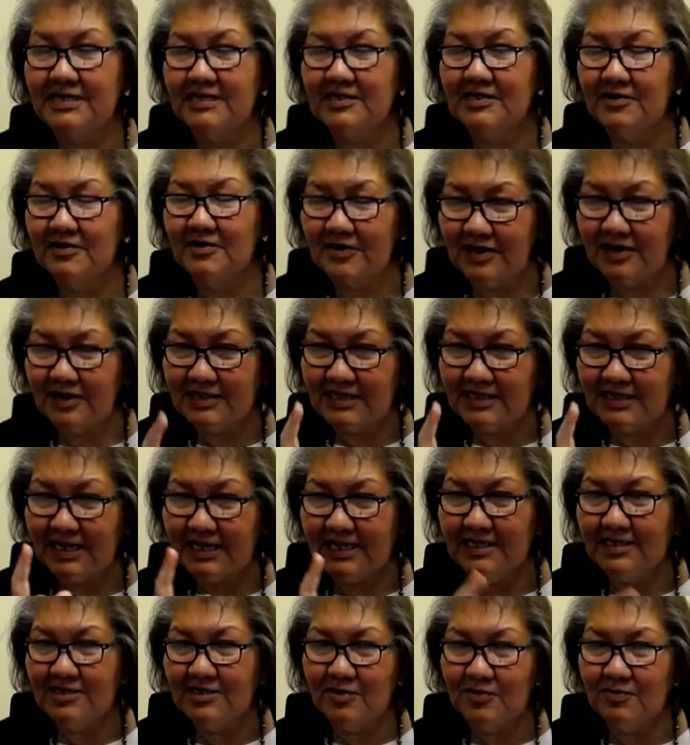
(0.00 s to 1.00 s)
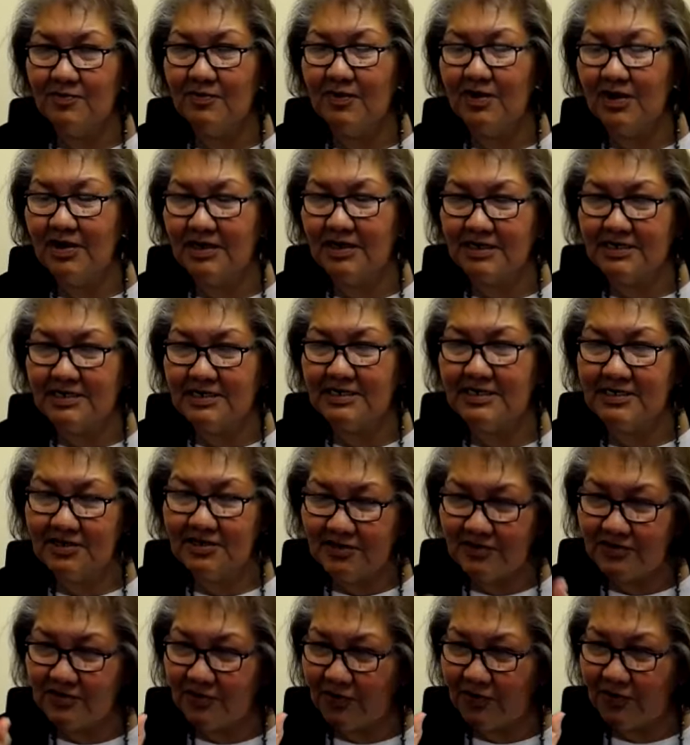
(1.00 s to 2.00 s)
and you got that in your mind and
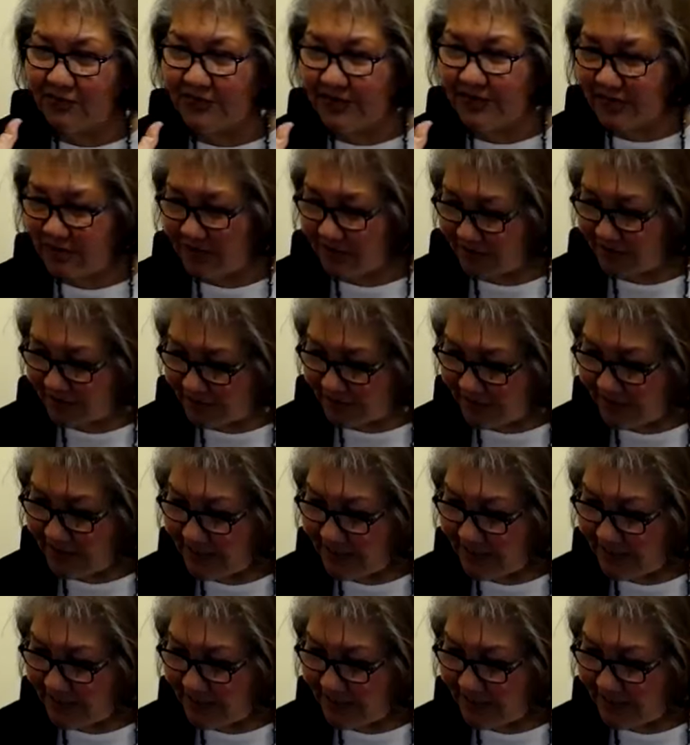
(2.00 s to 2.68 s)
you know that you're